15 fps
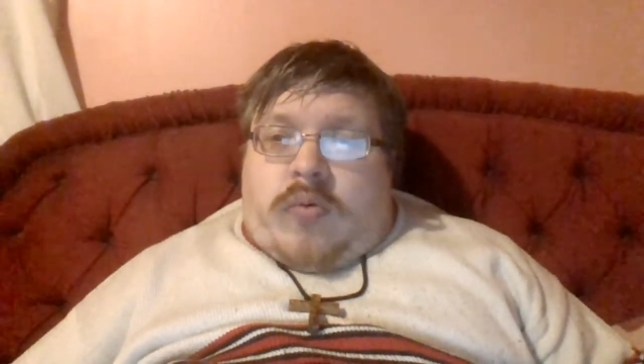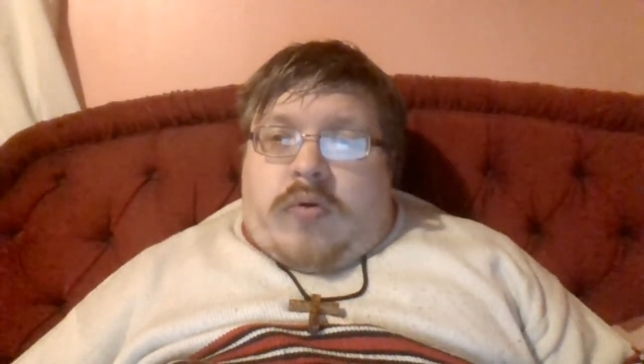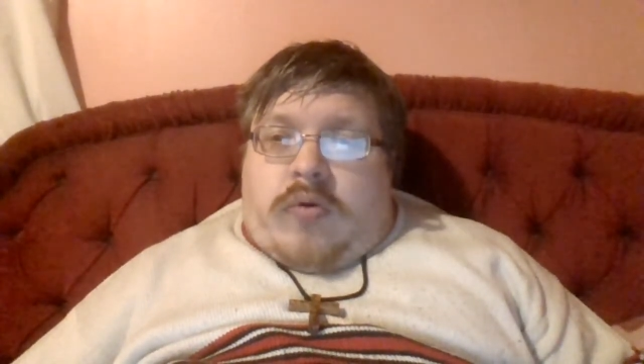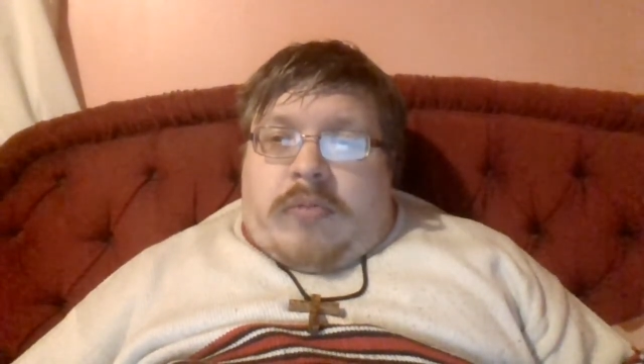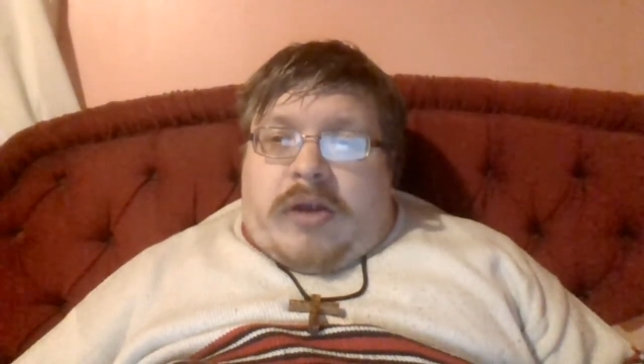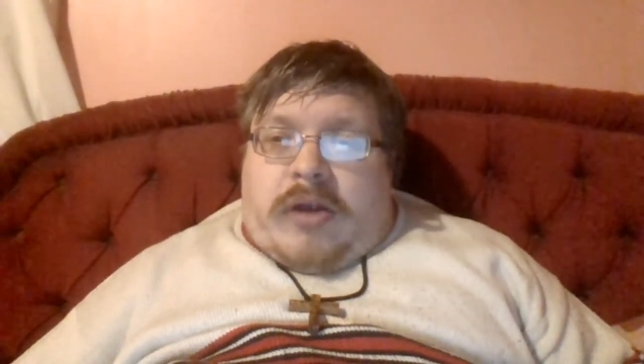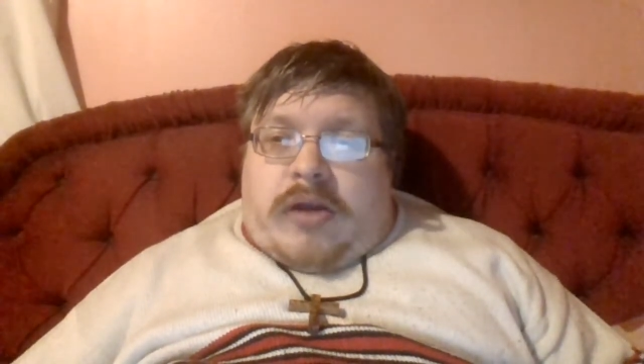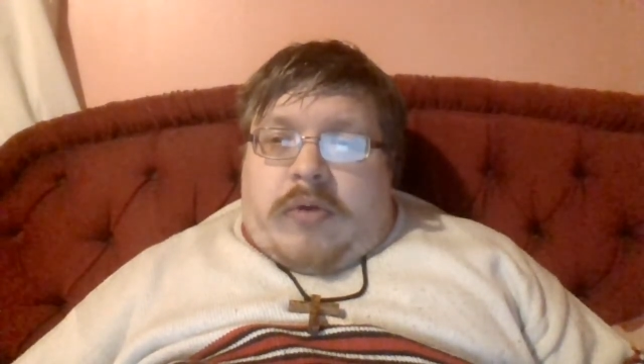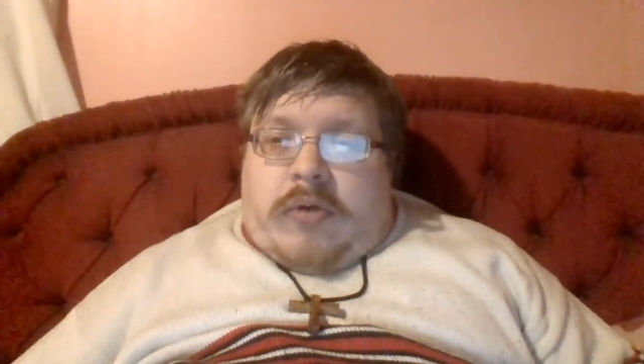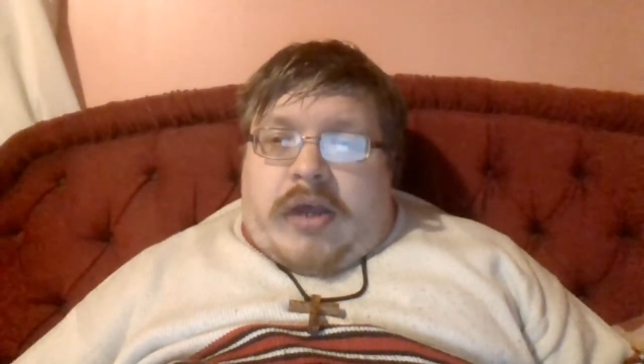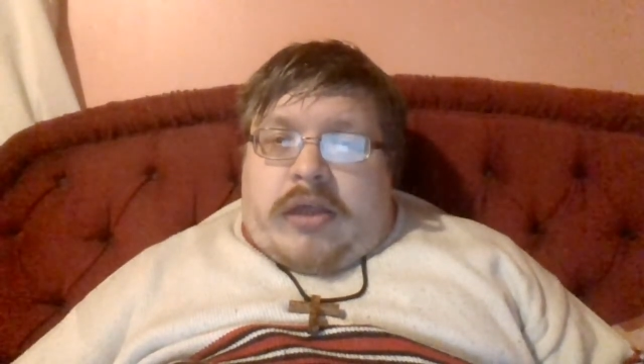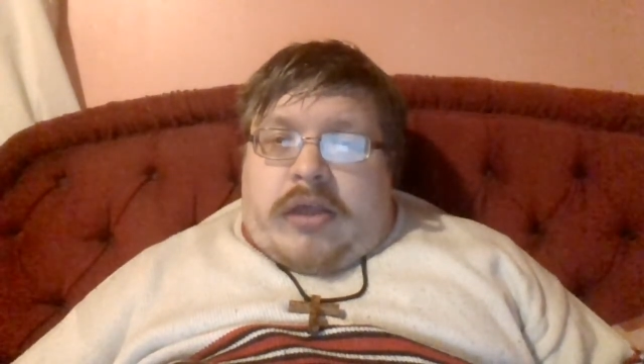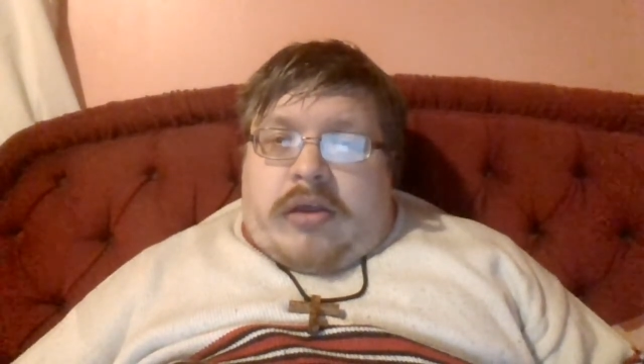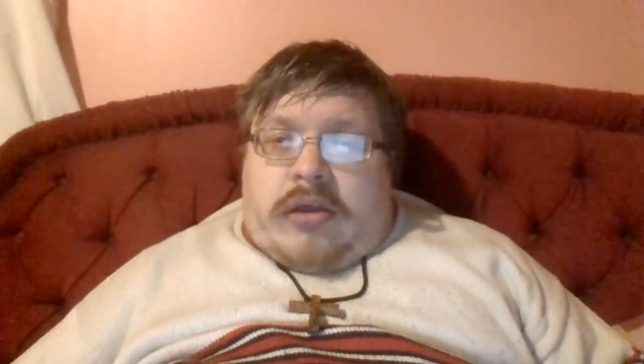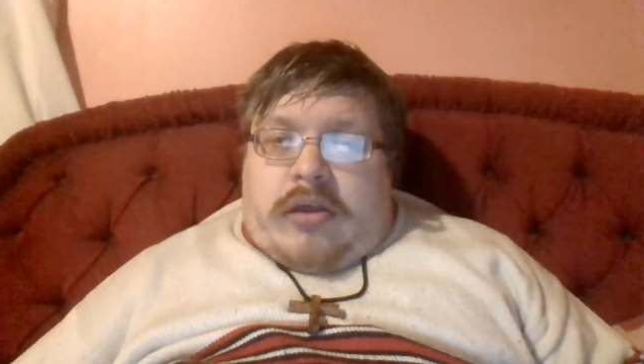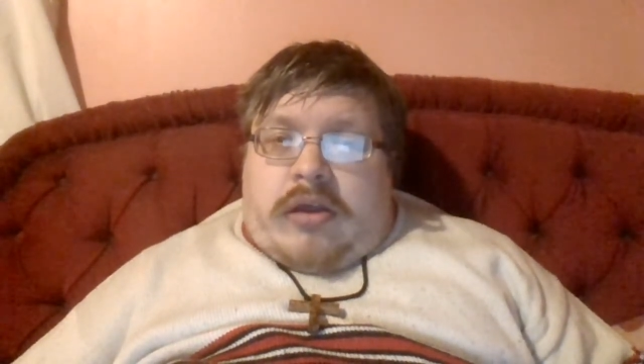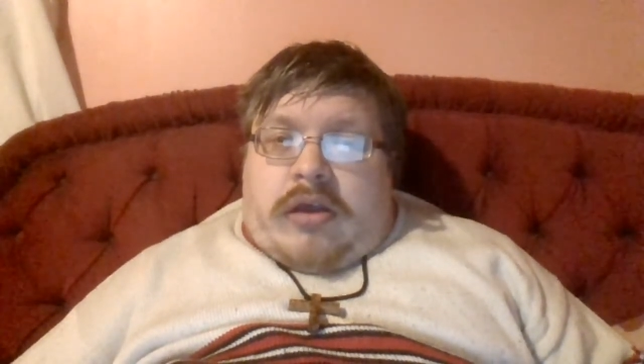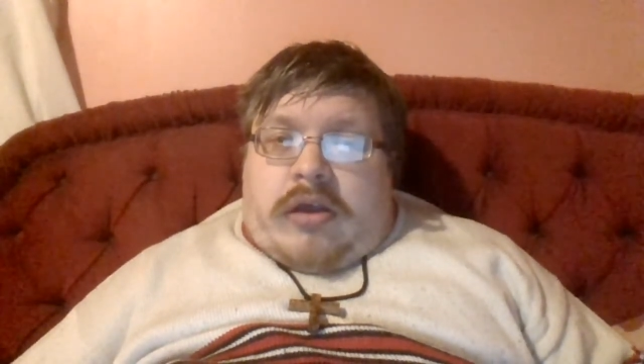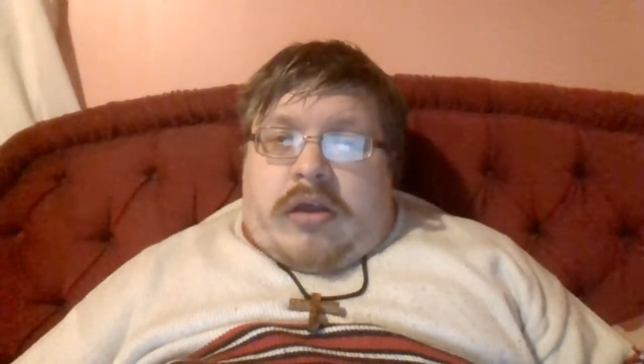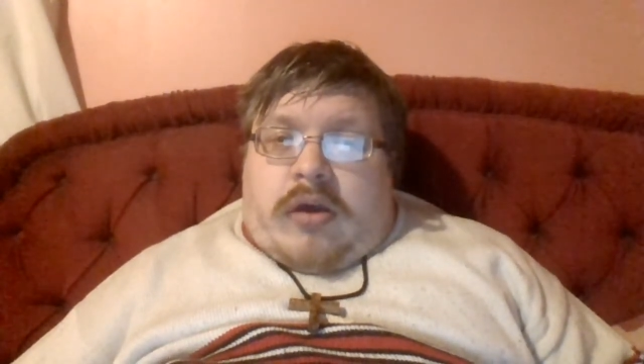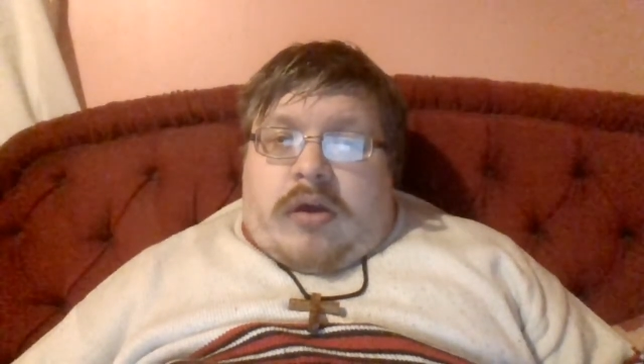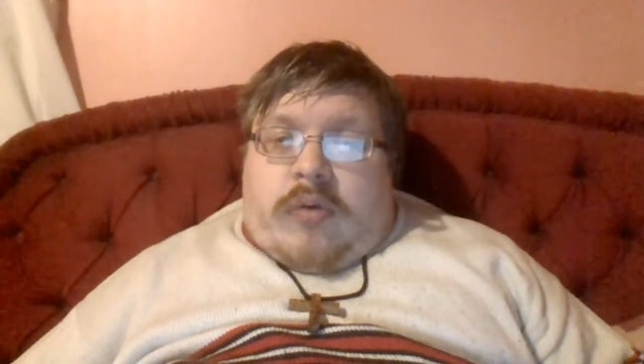You shall write them on
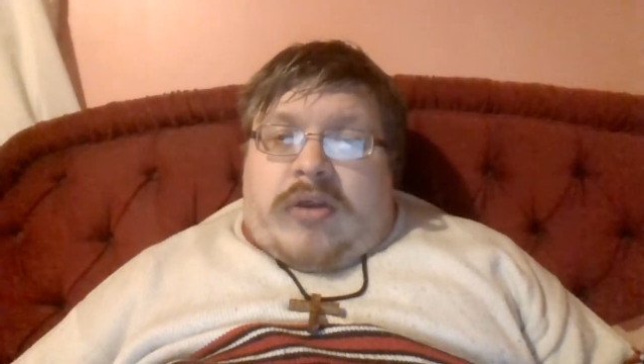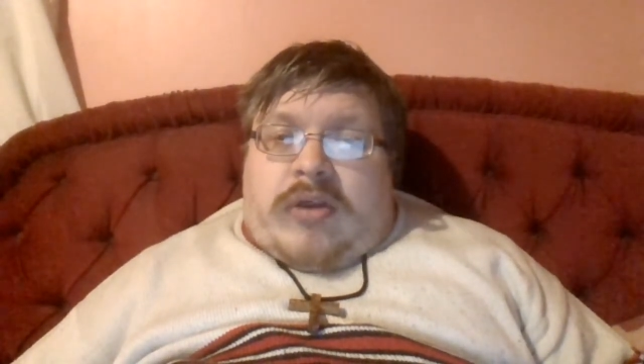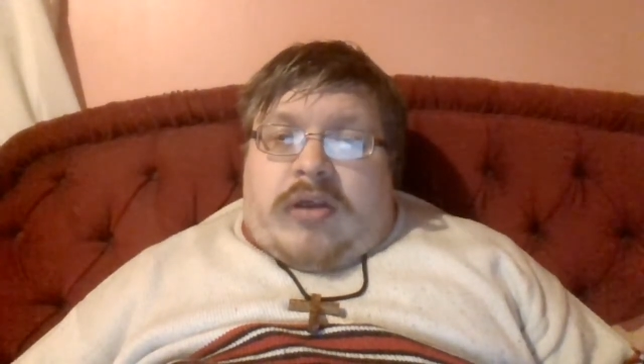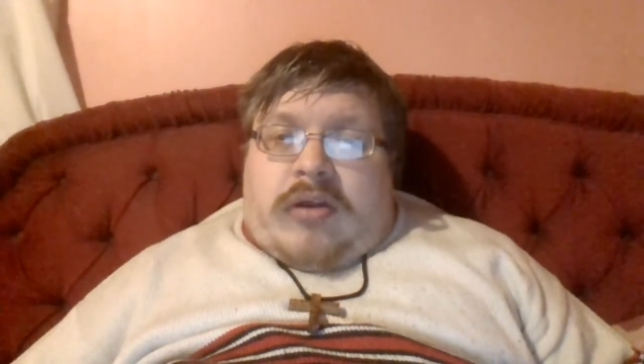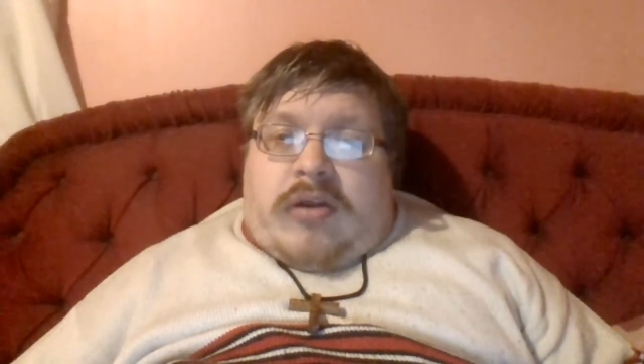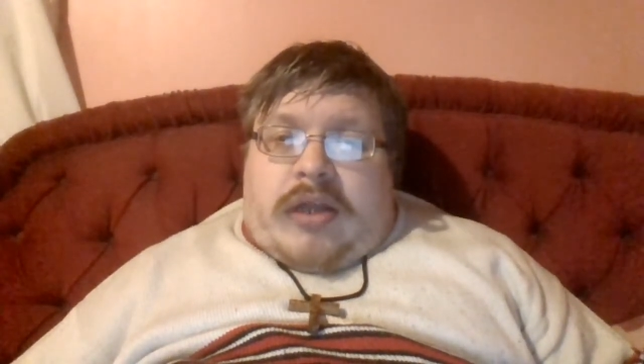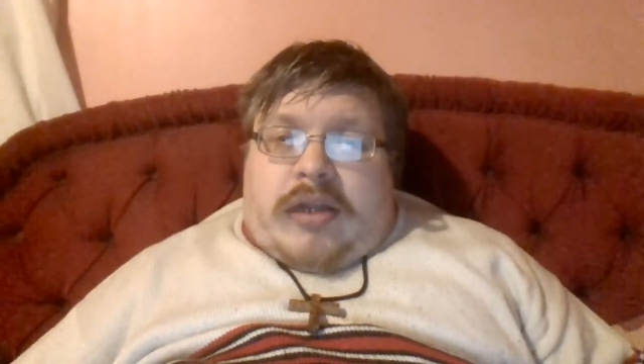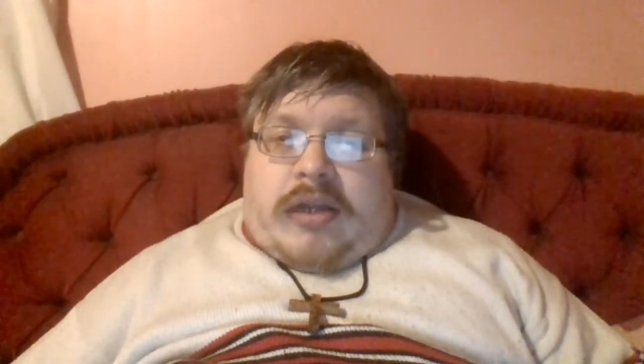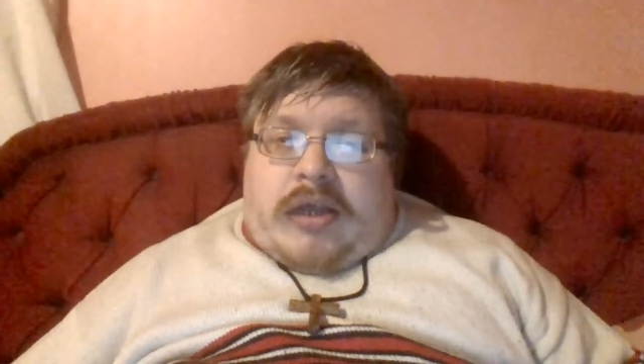the doorposts of your